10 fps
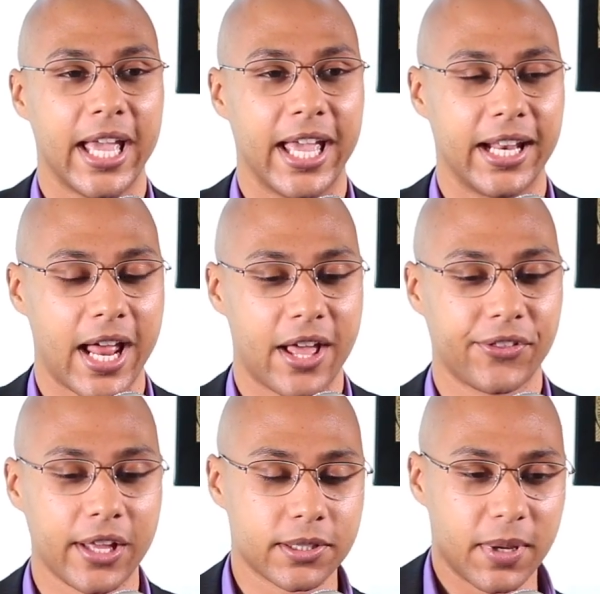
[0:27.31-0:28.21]
And I
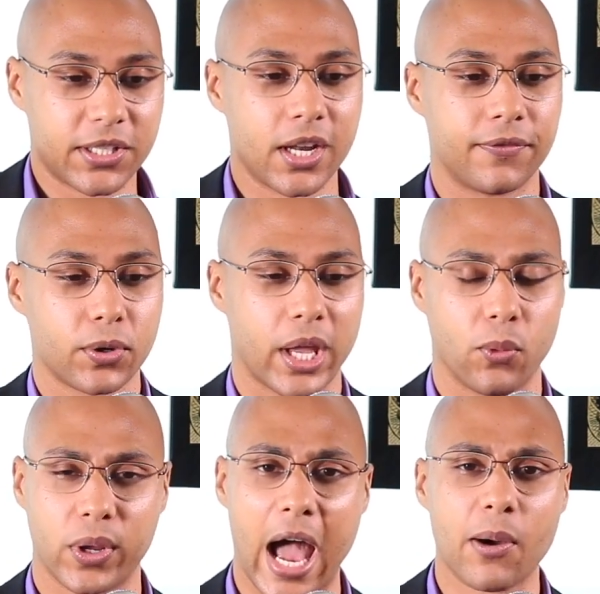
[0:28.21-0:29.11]
thought to myself, okay,
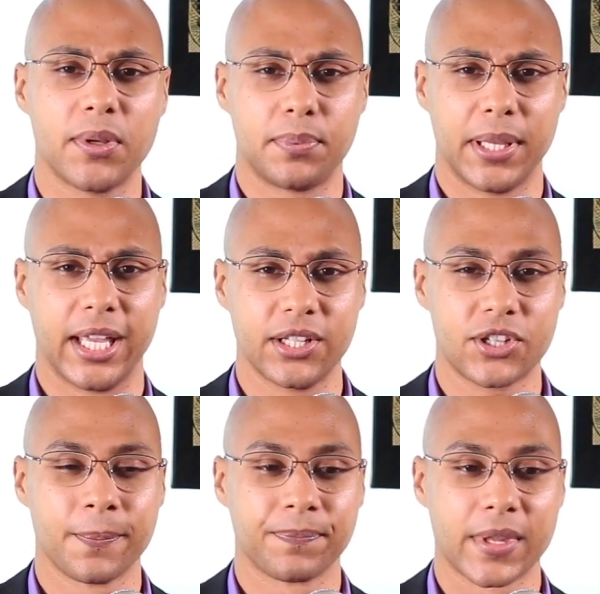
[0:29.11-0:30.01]
when I would
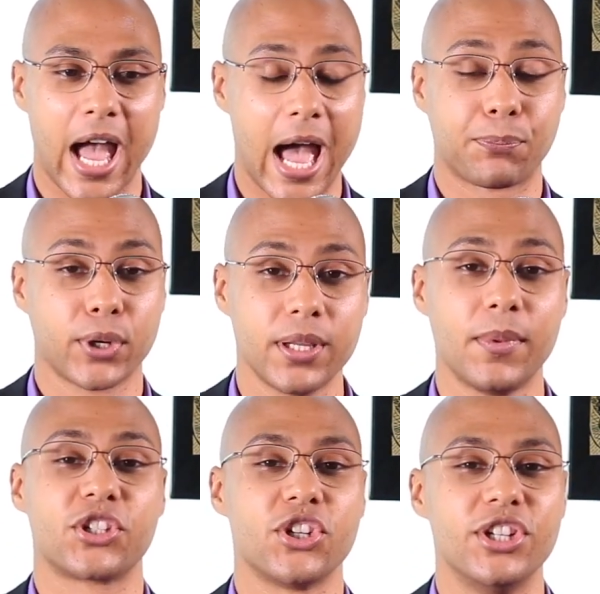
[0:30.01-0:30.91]
pitch, I pretty
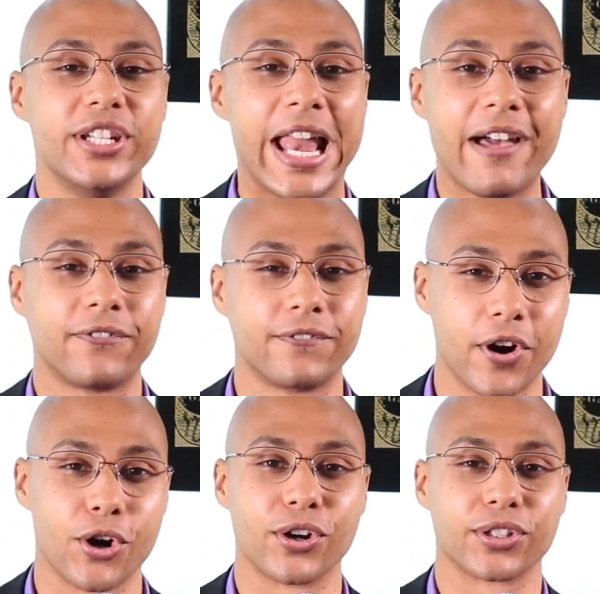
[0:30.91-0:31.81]
much
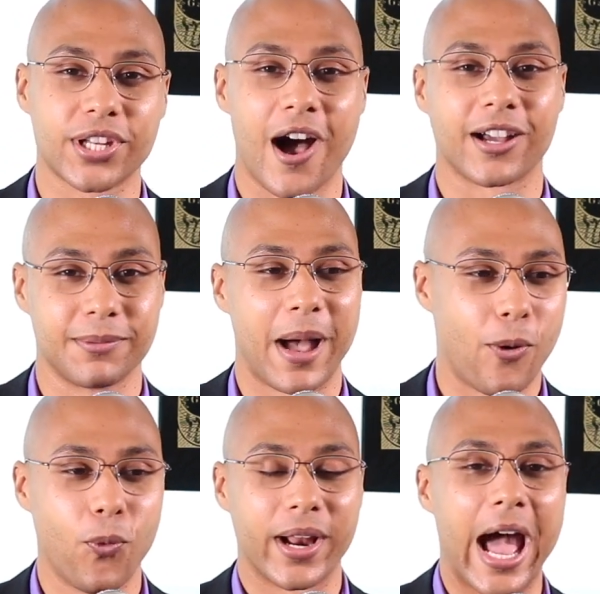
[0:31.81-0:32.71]
never talk
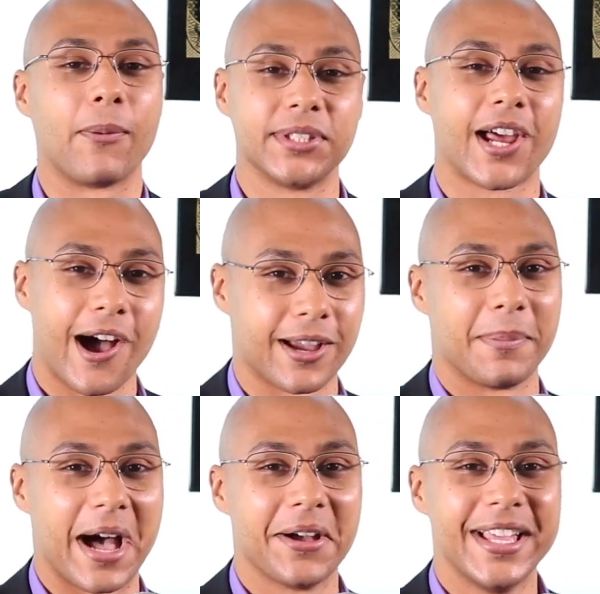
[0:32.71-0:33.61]
about what I would talk
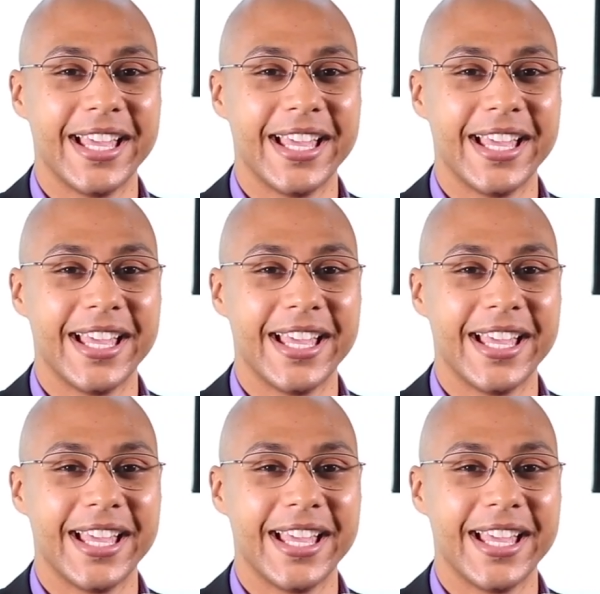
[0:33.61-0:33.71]
about.